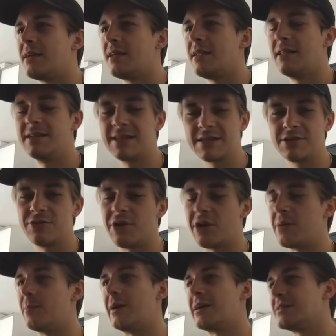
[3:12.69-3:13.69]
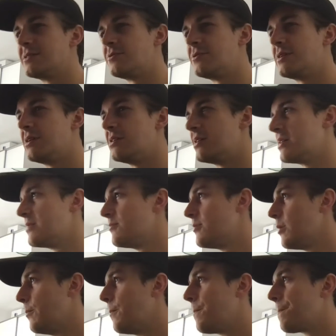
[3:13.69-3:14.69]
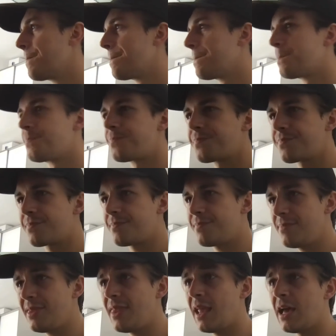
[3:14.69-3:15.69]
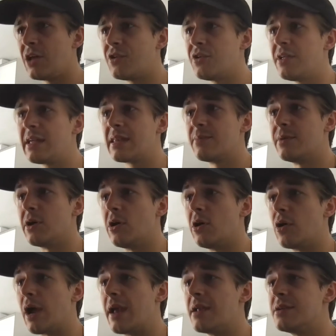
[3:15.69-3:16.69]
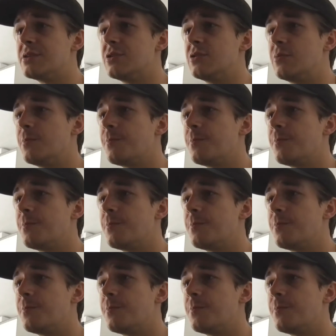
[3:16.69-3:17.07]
Let's actually run it back because I want to hear it again, but I do like the beat already, so.